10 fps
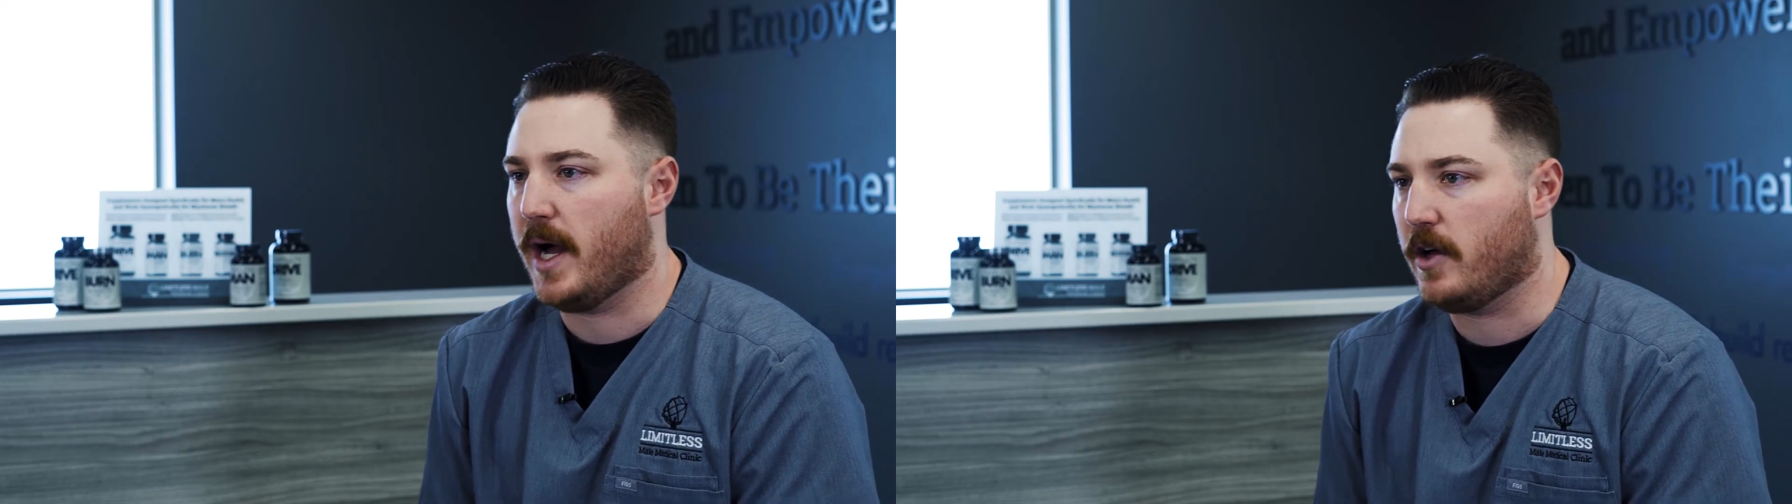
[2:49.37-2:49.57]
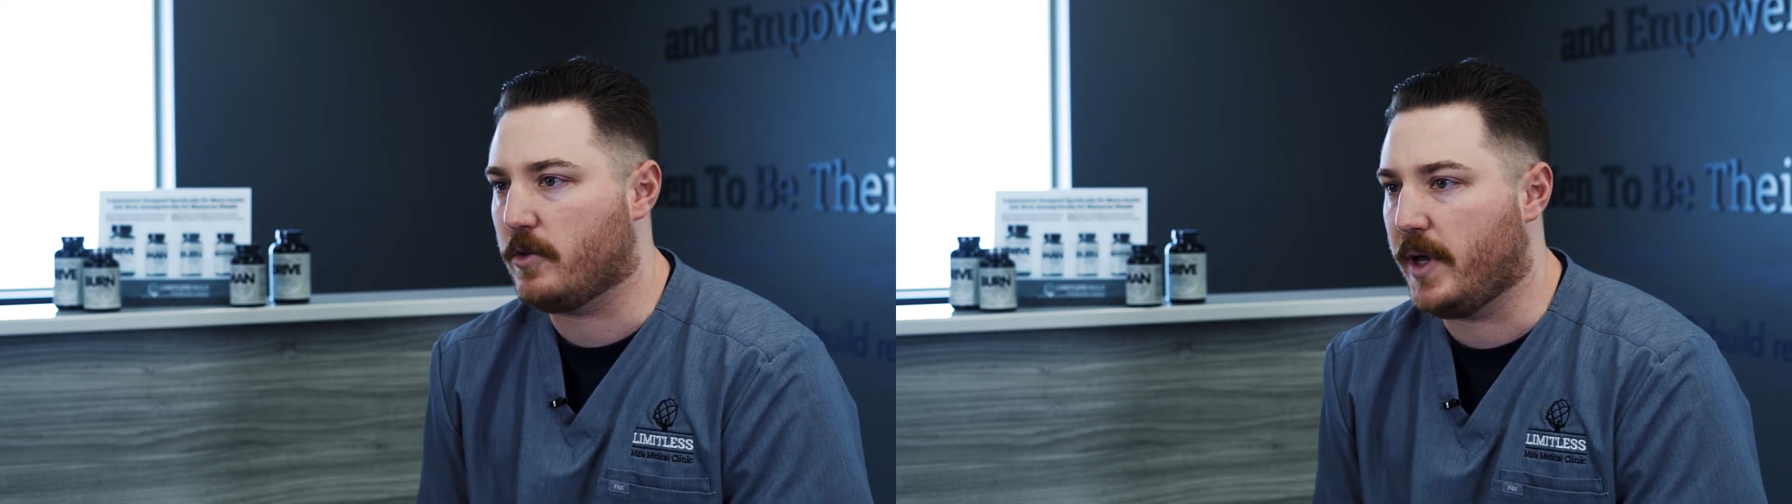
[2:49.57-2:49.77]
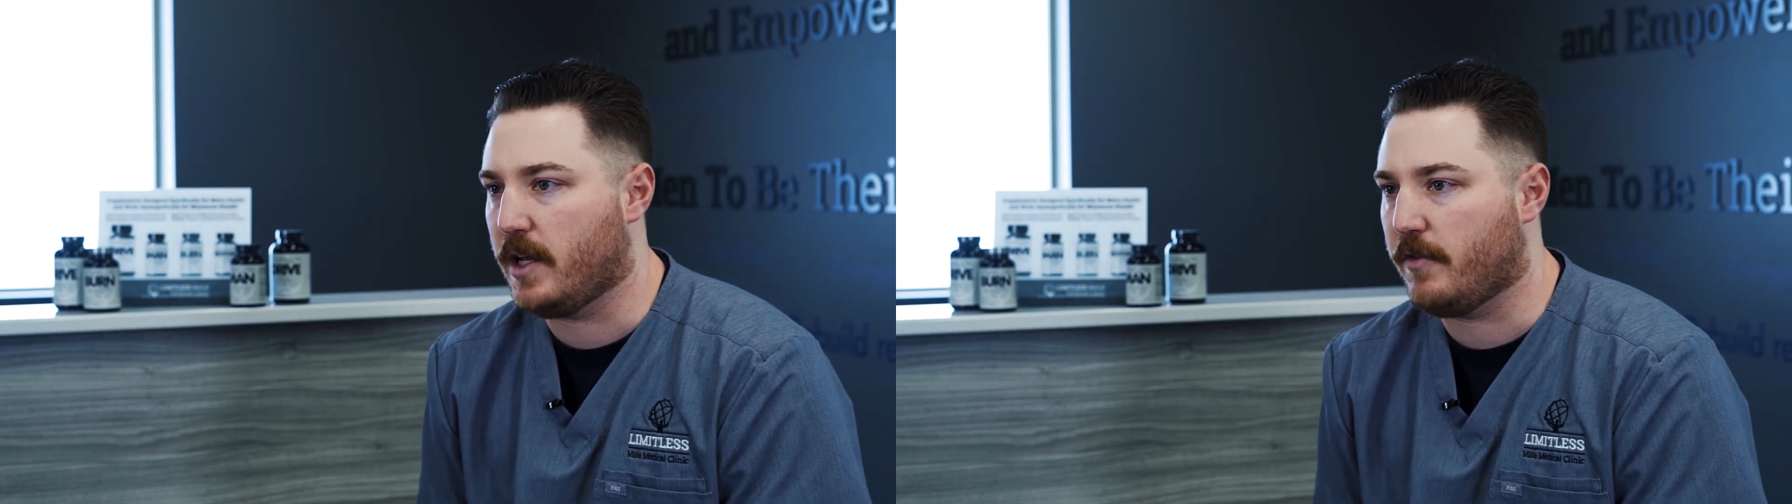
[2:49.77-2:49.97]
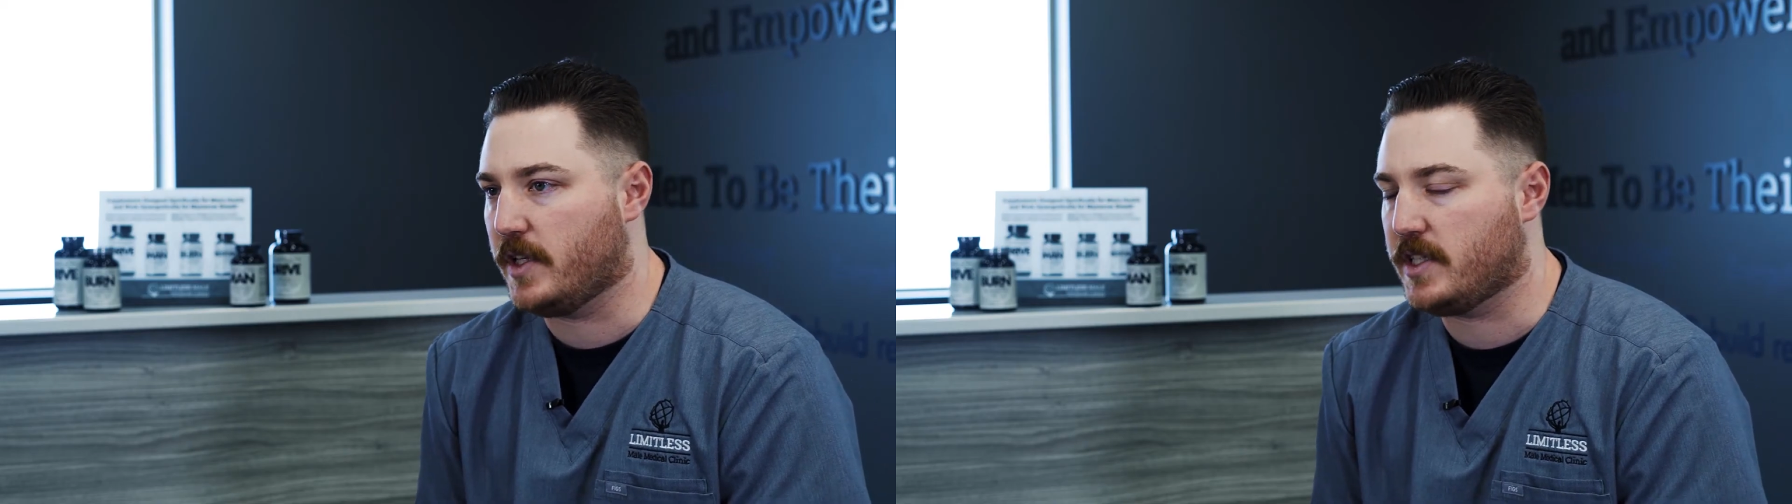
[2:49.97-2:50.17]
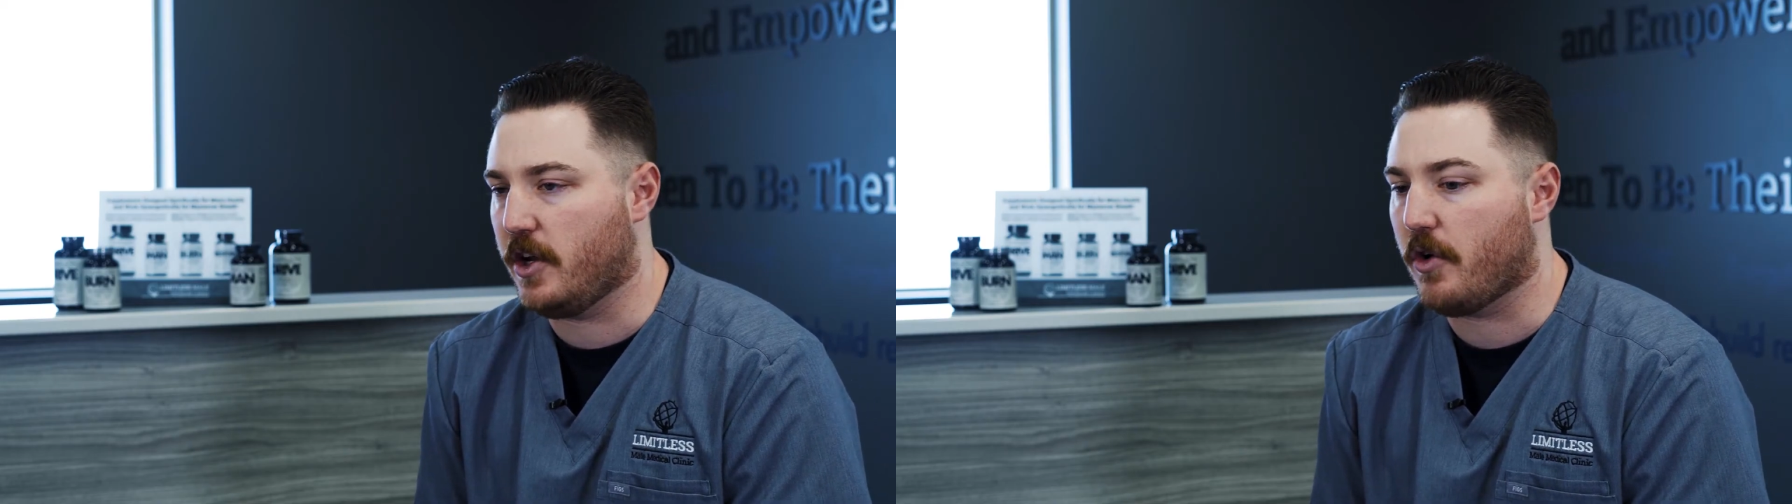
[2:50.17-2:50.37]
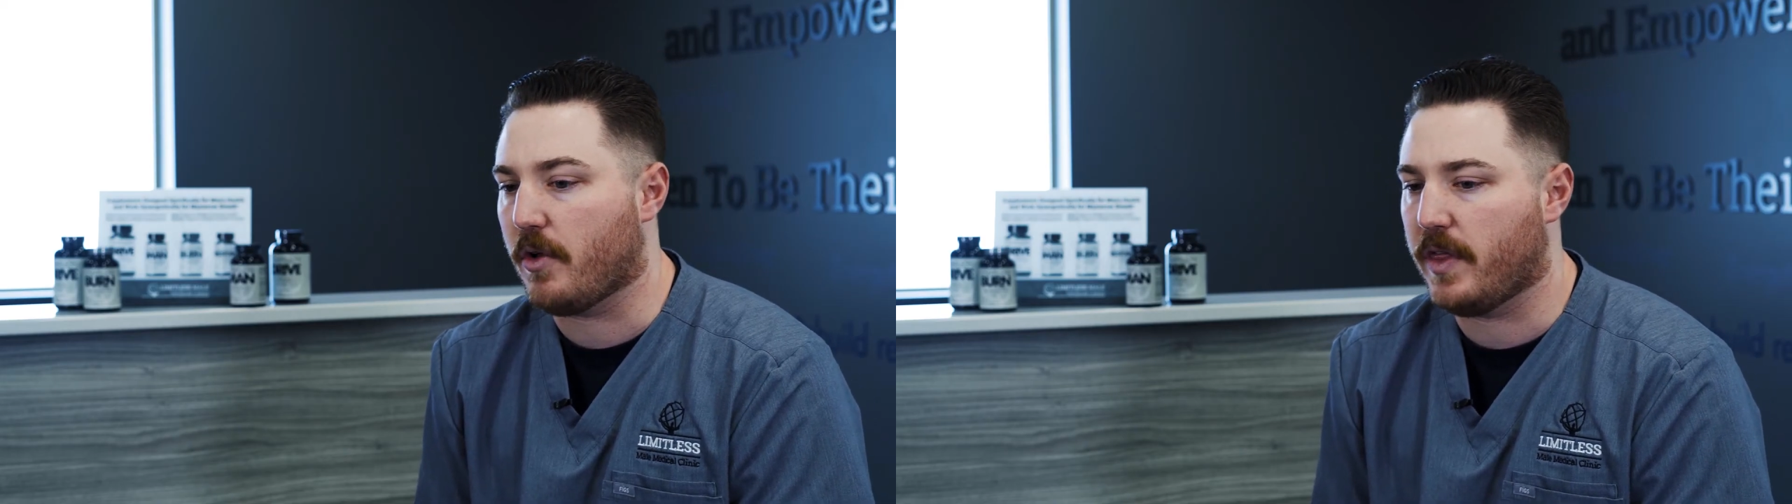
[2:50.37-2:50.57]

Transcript: mild benefits here or